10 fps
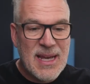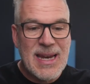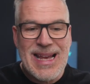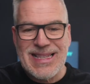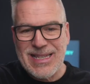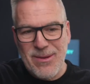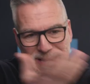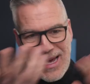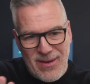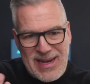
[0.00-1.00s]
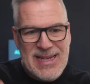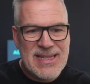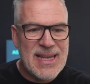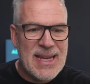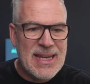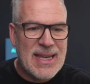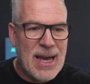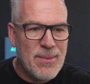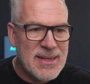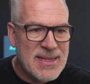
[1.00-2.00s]
let's come now into
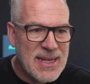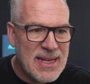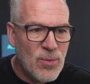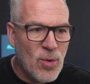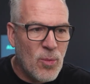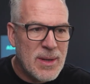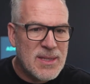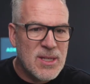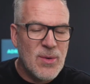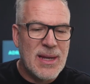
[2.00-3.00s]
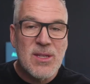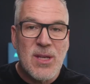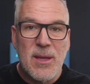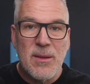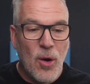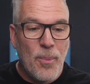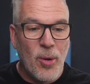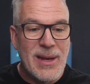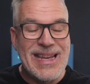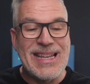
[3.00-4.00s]
Ecamm and see what we're doing. So the whole
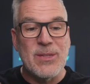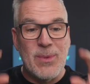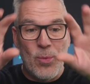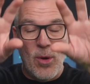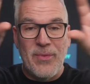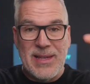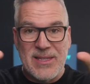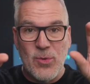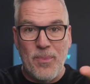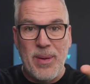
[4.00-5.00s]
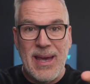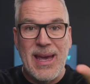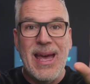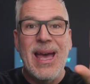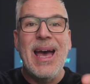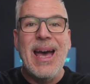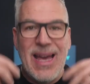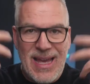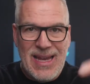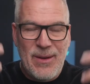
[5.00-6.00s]
point is we want this to appear
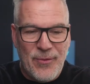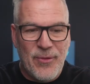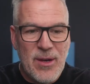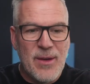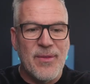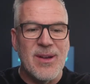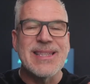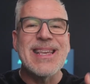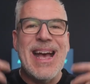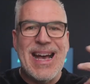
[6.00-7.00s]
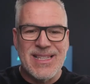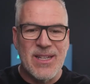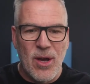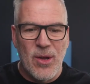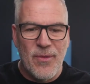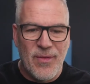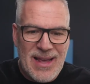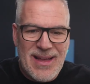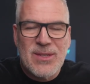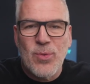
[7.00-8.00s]
in front of us as an
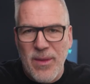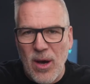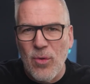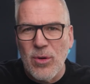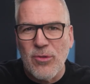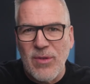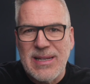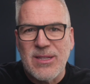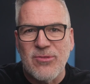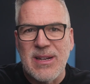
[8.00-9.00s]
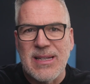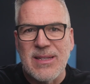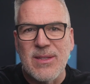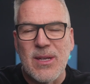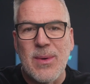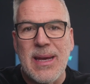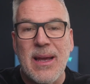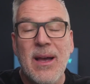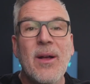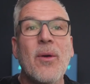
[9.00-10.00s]
overlay. That's what the whole green screen is doing.
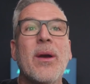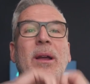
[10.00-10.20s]
We're